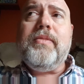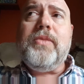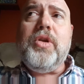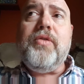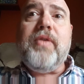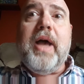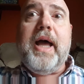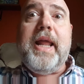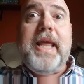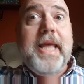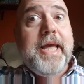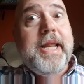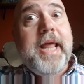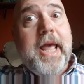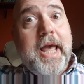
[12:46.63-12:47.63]
You've got
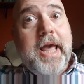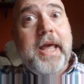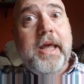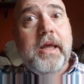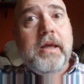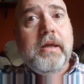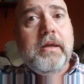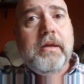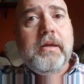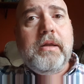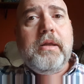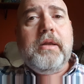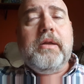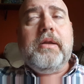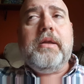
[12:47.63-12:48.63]
NA,
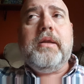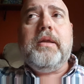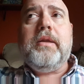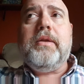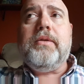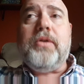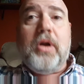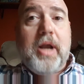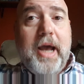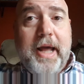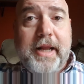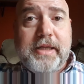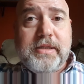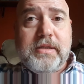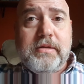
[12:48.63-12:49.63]

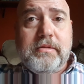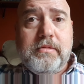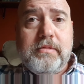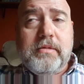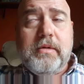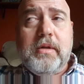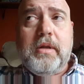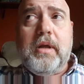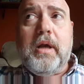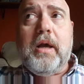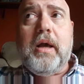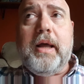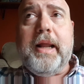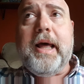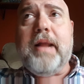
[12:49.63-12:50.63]
Narcotics
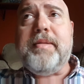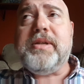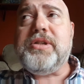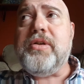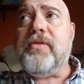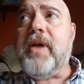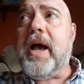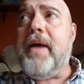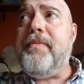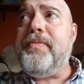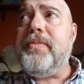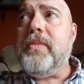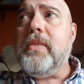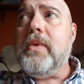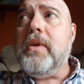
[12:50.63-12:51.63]
Anonymous. You've got
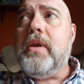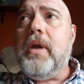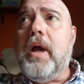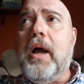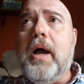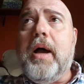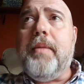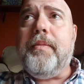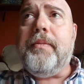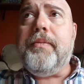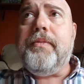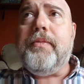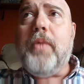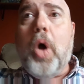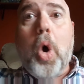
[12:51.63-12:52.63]

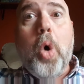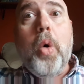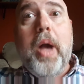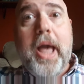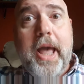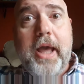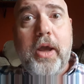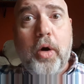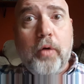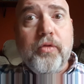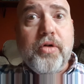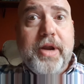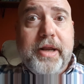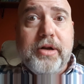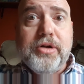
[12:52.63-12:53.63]
OA,
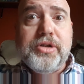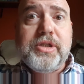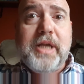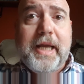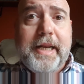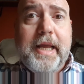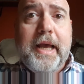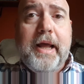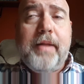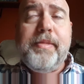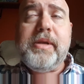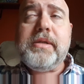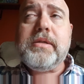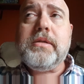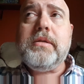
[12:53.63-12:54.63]
Overeaters
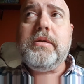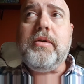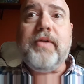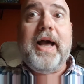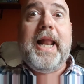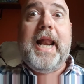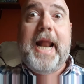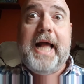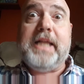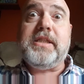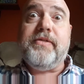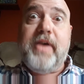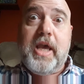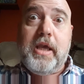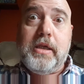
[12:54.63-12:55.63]
Anonymous. You've got lots
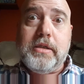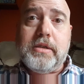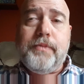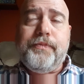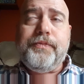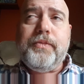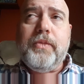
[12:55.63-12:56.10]
of A's.